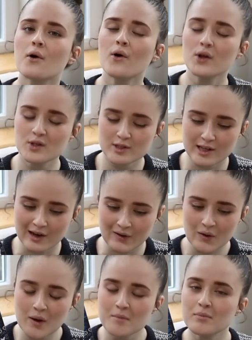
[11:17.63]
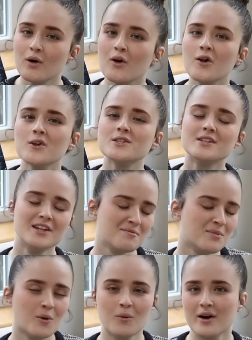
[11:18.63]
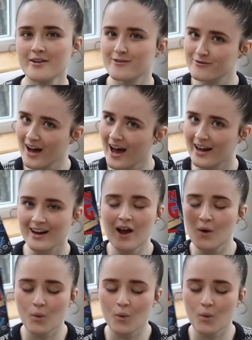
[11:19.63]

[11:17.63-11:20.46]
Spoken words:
also Paul's number one fan.